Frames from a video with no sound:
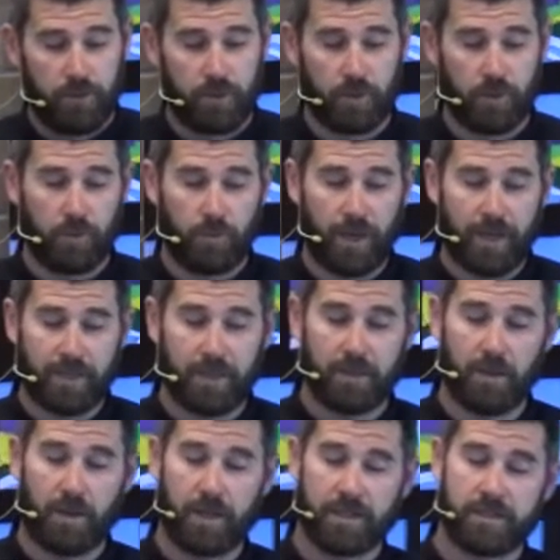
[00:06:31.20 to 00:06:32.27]
They're
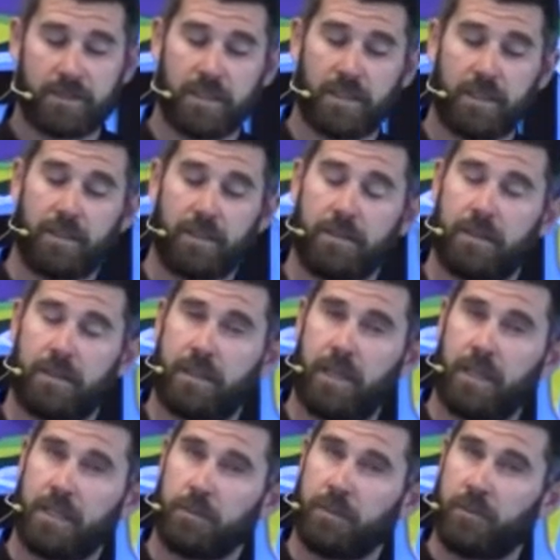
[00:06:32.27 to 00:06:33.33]
recognizing the
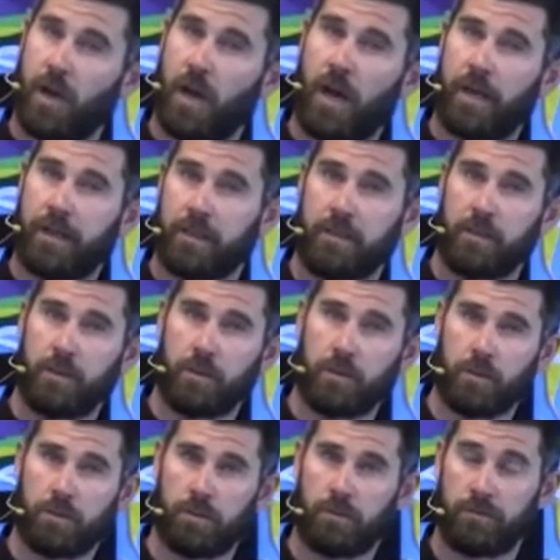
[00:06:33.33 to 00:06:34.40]
kingdom of God in
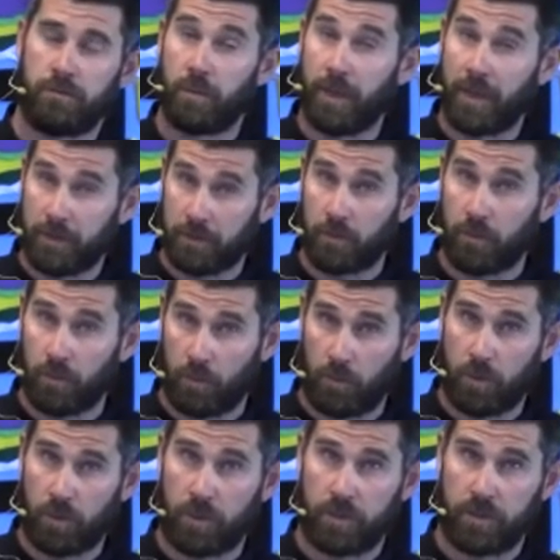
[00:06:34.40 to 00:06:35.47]
you for better or
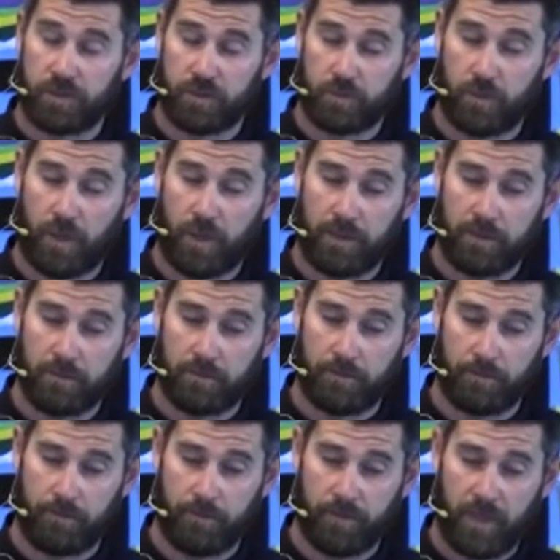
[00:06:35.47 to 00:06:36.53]
worse, right?
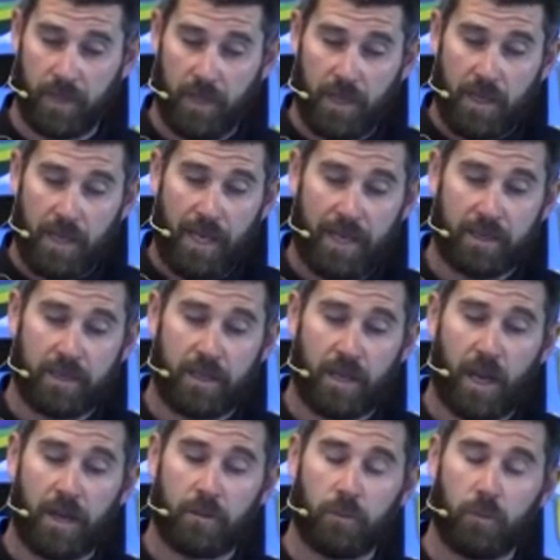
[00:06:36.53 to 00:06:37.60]
And
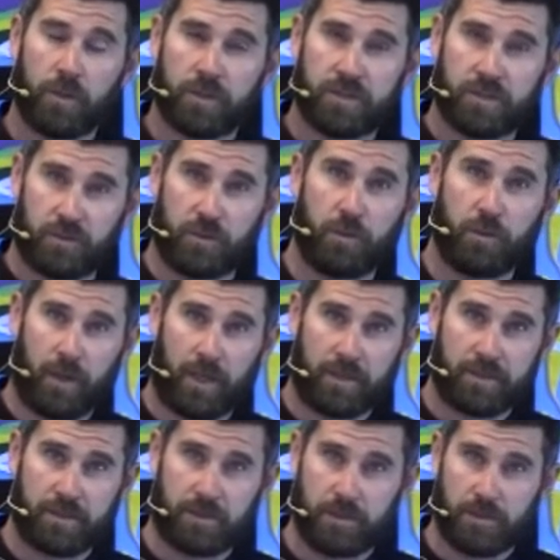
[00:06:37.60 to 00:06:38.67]
God works through
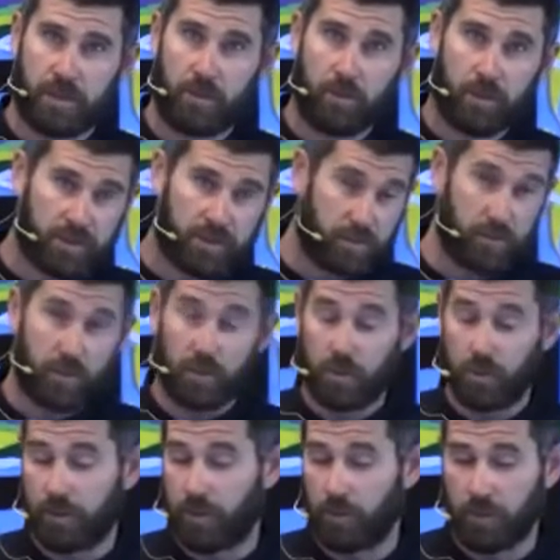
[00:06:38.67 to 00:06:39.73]
us. He works through
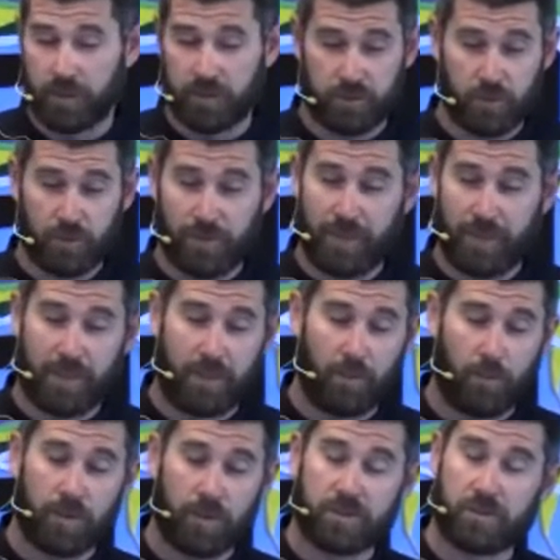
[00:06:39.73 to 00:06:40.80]
you, He works through me, He
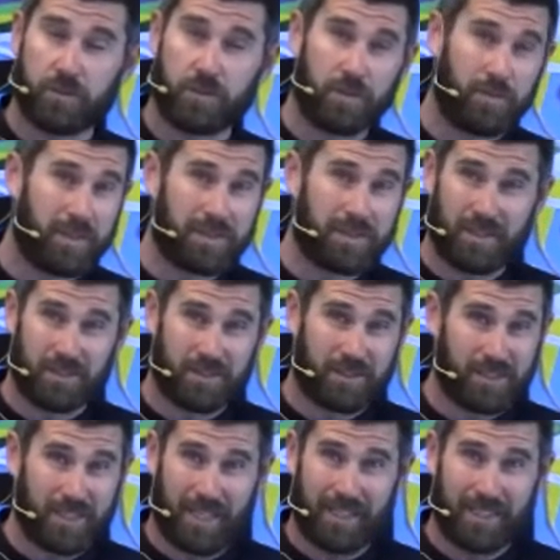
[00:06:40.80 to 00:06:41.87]
works through the
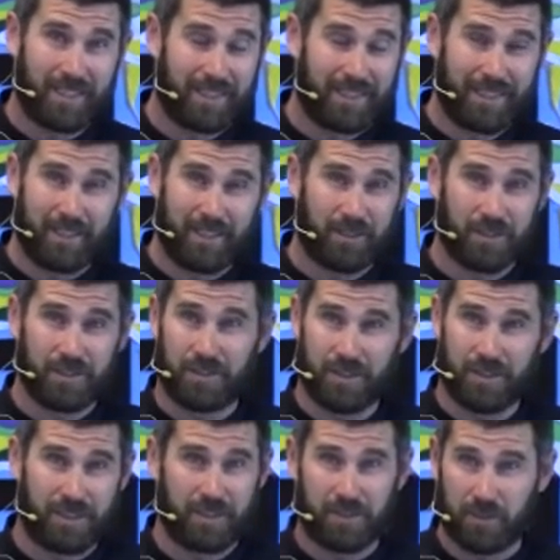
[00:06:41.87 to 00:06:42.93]
misunderstanding leaders
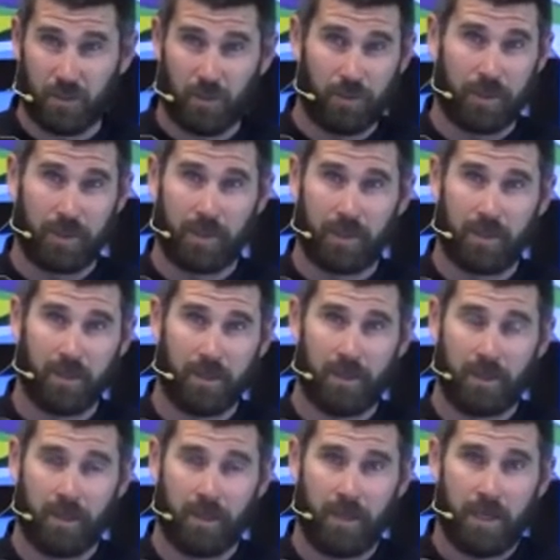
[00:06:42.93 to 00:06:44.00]
in the story
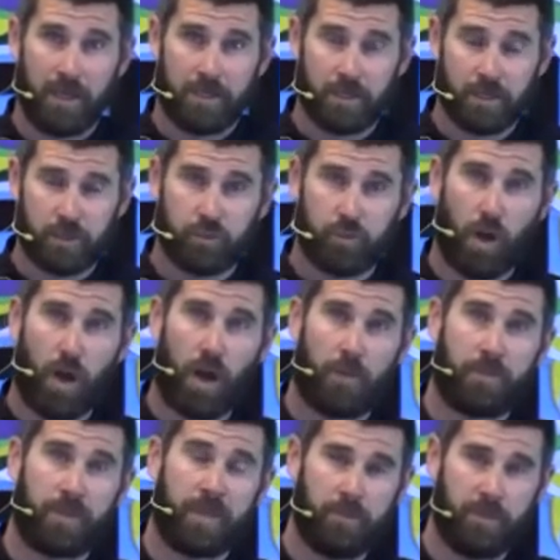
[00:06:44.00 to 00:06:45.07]
to draw
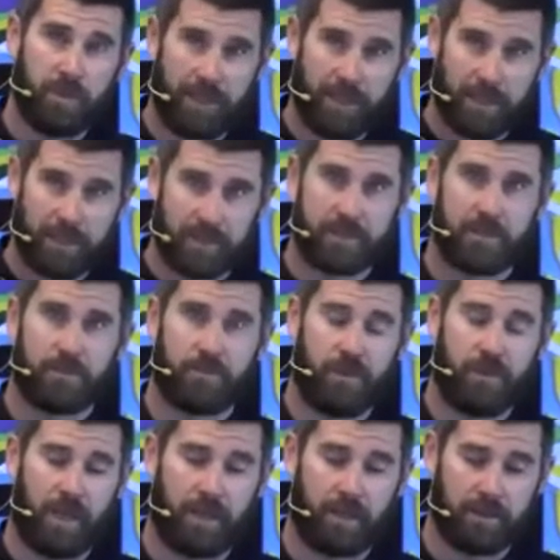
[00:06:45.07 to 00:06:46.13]
people into
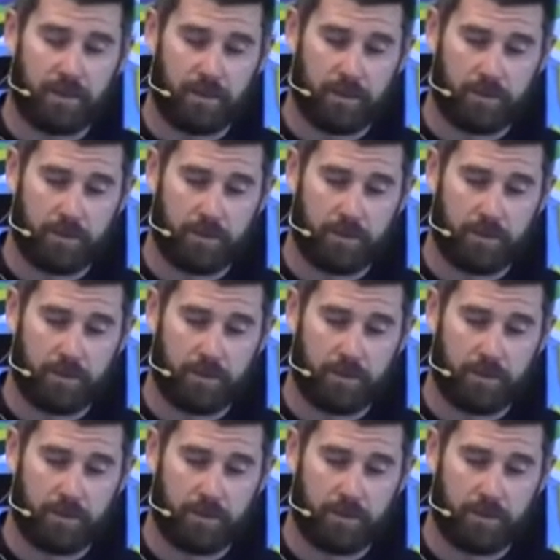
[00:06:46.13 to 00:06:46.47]
faith